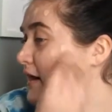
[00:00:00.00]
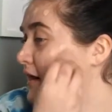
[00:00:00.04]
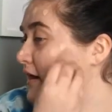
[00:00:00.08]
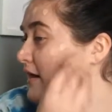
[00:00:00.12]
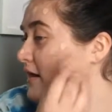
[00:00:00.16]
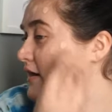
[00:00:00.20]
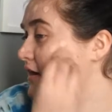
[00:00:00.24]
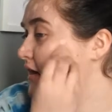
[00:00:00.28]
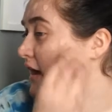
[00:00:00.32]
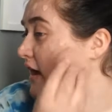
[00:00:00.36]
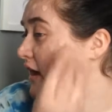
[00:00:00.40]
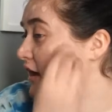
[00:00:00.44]

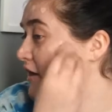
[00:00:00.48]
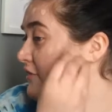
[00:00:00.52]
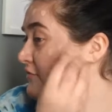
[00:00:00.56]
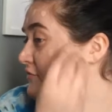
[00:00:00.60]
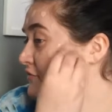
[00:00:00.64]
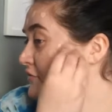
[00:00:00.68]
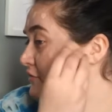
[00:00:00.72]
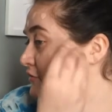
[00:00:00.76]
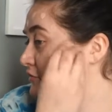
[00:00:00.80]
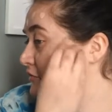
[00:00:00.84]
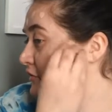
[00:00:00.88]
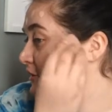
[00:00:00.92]
I have
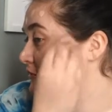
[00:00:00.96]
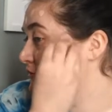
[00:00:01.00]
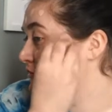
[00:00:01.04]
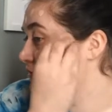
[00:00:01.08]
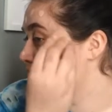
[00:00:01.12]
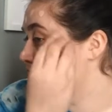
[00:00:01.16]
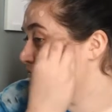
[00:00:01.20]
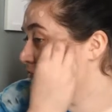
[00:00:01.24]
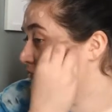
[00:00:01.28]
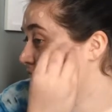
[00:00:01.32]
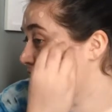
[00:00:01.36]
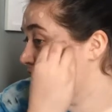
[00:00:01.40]
a
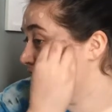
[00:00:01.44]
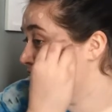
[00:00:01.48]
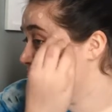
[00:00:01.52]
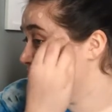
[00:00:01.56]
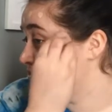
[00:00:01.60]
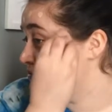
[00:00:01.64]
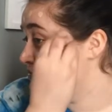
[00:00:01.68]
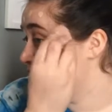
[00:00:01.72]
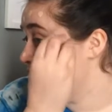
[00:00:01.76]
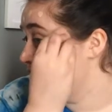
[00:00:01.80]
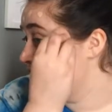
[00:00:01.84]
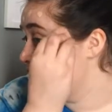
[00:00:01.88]
favorite
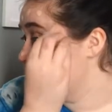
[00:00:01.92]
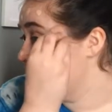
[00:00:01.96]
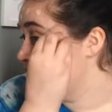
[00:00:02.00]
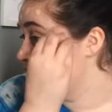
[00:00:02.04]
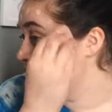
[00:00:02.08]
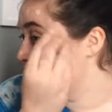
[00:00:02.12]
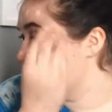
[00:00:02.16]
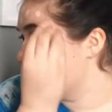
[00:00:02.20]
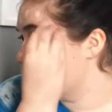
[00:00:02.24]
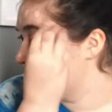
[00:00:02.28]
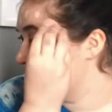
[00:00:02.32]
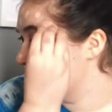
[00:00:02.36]

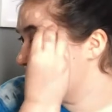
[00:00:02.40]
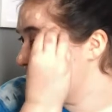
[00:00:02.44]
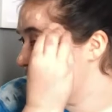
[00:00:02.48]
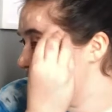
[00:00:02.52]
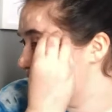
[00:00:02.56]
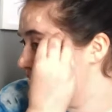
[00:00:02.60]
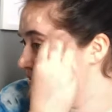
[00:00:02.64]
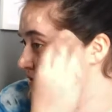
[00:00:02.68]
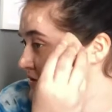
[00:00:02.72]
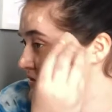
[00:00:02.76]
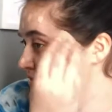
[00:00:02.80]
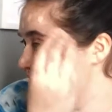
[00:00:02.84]
restaurant, but it's,
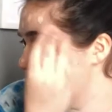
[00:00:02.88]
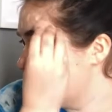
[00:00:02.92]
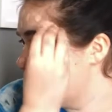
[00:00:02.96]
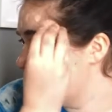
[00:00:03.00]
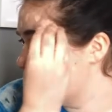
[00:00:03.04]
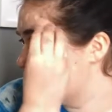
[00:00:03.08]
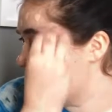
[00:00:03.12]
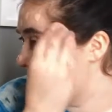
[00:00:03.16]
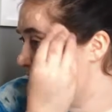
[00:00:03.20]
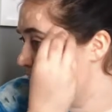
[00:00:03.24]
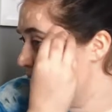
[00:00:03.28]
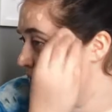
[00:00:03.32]
the
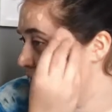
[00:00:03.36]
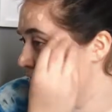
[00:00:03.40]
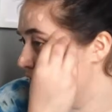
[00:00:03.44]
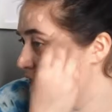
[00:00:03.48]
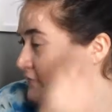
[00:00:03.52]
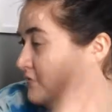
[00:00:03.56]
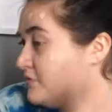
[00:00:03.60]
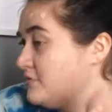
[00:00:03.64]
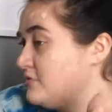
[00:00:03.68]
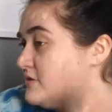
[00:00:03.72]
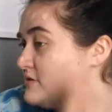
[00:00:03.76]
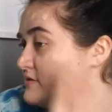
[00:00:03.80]
type of
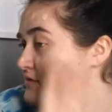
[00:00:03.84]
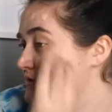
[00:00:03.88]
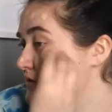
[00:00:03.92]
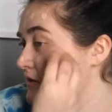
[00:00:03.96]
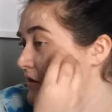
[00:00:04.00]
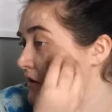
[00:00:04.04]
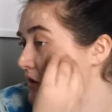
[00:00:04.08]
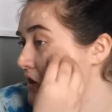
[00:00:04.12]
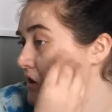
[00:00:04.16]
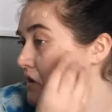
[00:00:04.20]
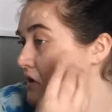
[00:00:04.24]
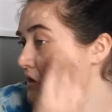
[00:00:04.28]
food isn't
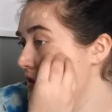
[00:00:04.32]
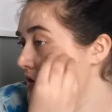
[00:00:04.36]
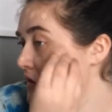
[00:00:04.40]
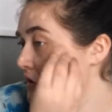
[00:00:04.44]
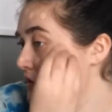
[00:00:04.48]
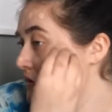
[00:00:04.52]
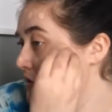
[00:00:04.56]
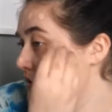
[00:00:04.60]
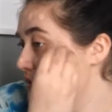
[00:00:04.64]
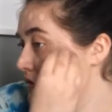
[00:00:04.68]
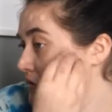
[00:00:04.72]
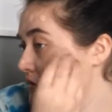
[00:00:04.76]
like
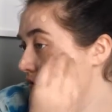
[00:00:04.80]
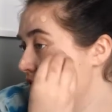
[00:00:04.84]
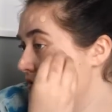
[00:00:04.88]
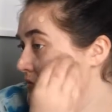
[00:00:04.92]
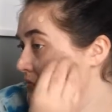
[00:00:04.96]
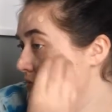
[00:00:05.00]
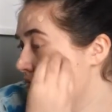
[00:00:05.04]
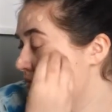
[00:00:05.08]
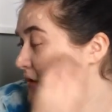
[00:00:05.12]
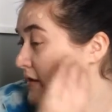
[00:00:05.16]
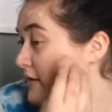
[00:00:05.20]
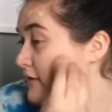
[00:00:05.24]

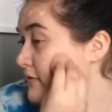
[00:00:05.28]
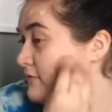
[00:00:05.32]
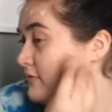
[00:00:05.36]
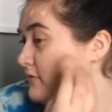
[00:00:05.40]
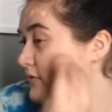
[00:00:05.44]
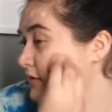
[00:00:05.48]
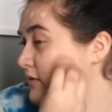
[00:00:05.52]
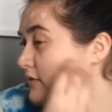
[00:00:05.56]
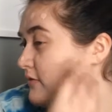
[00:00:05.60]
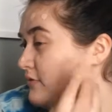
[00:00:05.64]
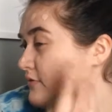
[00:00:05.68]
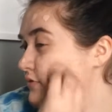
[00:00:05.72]
my,
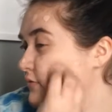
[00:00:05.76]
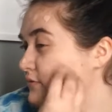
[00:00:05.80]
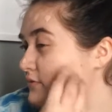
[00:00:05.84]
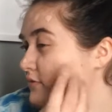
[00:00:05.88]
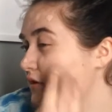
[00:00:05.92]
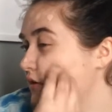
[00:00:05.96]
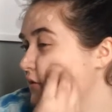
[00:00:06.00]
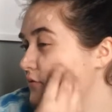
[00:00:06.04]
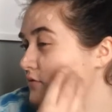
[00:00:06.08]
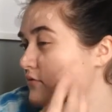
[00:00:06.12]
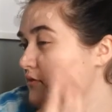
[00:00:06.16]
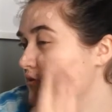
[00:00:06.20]
like,
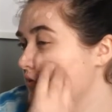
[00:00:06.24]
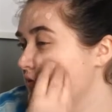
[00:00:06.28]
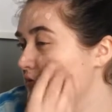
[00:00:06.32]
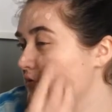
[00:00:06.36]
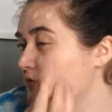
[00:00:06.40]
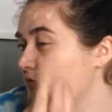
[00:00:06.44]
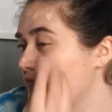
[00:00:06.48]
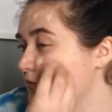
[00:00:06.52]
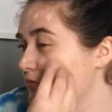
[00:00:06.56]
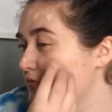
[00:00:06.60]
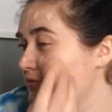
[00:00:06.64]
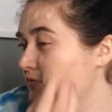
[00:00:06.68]
favorite
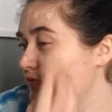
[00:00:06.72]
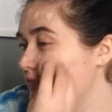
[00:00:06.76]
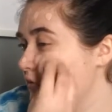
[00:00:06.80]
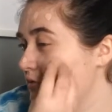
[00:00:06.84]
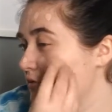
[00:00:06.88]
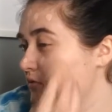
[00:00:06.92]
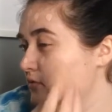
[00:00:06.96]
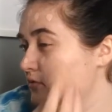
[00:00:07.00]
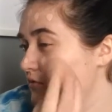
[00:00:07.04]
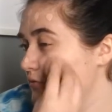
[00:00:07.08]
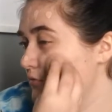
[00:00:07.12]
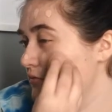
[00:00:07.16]

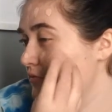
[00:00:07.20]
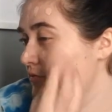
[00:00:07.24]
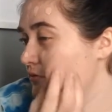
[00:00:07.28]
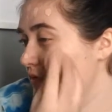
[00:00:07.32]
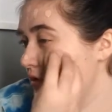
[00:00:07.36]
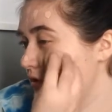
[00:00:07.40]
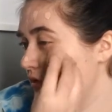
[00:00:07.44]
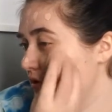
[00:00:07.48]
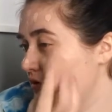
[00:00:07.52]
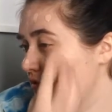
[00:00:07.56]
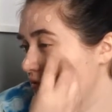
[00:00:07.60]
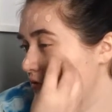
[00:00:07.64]

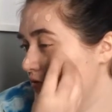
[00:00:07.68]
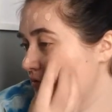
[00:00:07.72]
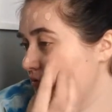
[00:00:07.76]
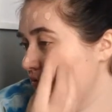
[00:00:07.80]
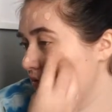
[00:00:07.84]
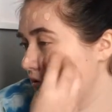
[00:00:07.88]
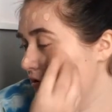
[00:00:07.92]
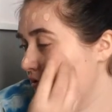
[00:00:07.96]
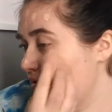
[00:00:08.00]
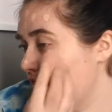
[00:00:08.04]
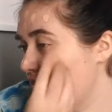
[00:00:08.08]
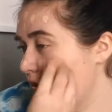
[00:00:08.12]

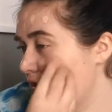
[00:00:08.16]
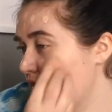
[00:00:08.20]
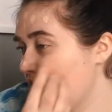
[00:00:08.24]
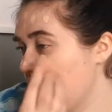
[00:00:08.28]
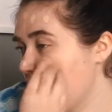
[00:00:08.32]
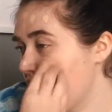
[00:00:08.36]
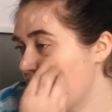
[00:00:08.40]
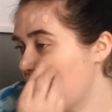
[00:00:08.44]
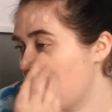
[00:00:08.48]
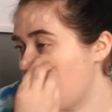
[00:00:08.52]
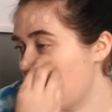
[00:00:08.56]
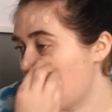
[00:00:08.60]
food. I
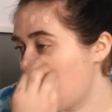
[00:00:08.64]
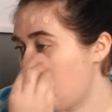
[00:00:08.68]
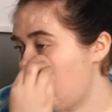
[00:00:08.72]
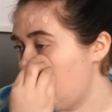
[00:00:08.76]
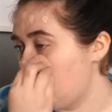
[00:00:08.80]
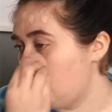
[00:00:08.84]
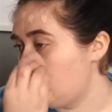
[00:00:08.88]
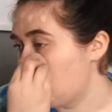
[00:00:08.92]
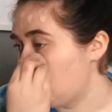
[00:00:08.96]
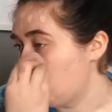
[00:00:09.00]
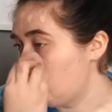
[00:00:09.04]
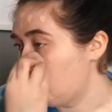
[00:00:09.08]
love all
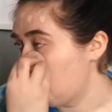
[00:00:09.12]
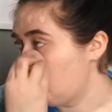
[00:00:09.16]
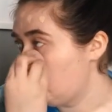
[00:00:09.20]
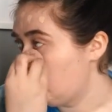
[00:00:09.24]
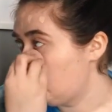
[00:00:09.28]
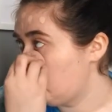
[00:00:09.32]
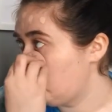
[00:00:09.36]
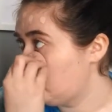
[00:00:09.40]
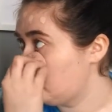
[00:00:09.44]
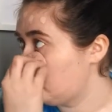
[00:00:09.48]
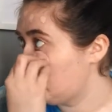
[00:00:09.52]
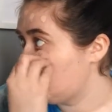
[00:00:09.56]
kinds of food,
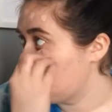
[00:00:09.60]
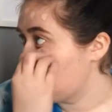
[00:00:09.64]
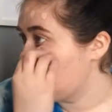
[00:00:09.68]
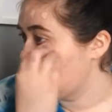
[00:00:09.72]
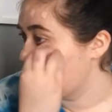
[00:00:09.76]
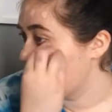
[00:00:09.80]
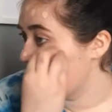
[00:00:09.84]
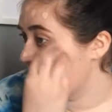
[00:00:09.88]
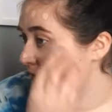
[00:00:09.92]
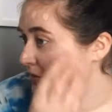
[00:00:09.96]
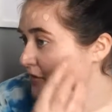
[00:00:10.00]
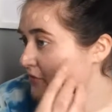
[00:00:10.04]
I should say.
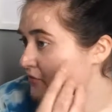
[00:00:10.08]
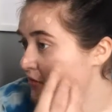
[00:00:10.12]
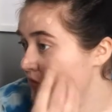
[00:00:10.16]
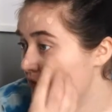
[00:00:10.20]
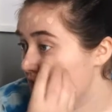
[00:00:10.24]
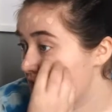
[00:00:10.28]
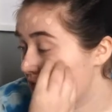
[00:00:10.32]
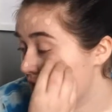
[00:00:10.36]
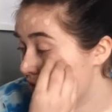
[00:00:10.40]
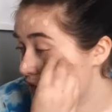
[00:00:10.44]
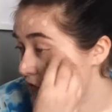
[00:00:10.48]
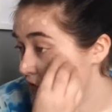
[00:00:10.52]
Because, like, my
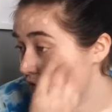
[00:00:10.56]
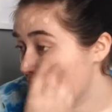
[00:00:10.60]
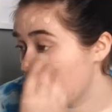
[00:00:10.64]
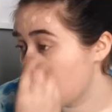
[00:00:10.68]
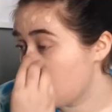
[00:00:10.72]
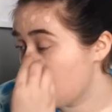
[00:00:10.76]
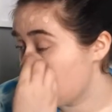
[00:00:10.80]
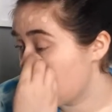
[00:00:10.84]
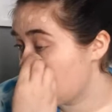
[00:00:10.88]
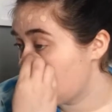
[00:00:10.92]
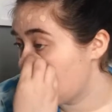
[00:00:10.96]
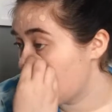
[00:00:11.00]
favorite
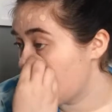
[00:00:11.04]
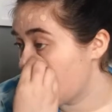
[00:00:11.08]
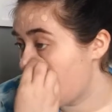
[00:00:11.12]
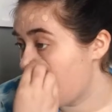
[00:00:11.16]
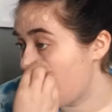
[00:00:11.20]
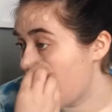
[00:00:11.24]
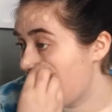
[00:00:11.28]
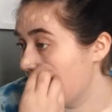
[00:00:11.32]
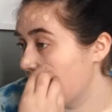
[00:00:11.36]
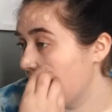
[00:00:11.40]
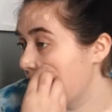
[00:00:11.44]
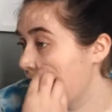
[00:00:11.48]
restaurant's
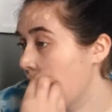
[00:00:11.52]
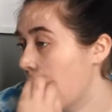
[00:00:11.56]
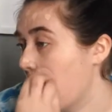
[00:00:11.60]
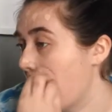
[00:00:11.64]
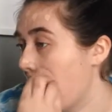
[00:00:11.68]
Chipotle.